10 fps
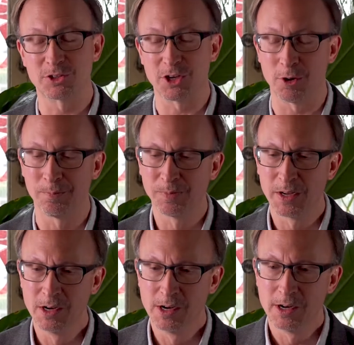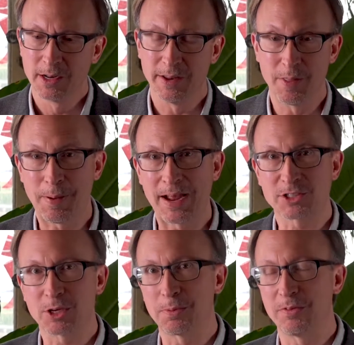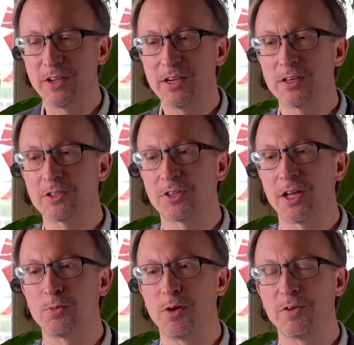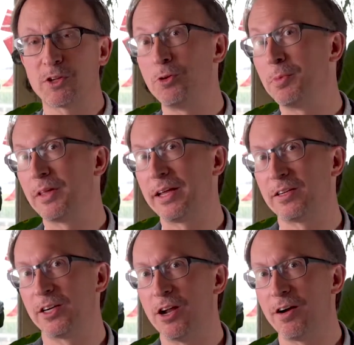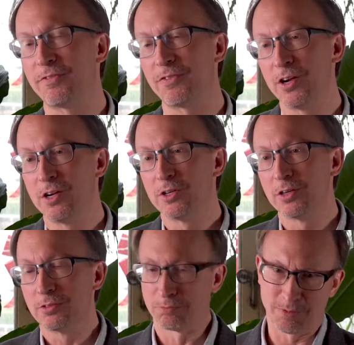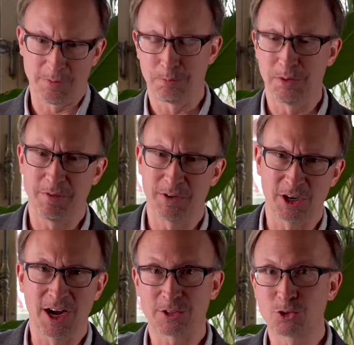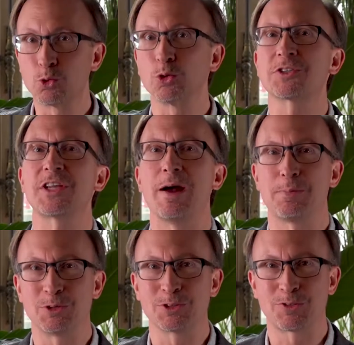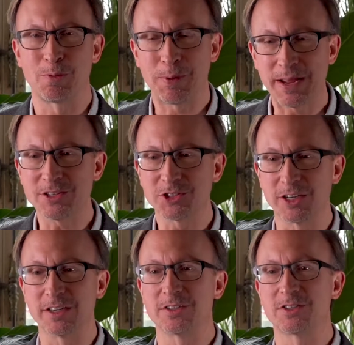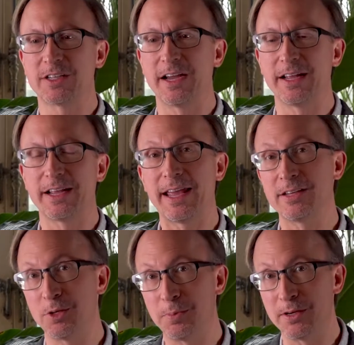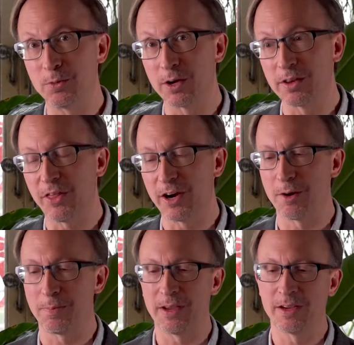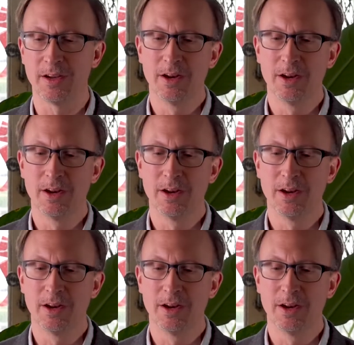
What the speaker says: So in the past couple of years, then, we've accumulated enough, believe it or not, stool samples from patients getting anti-PD-1 therapy,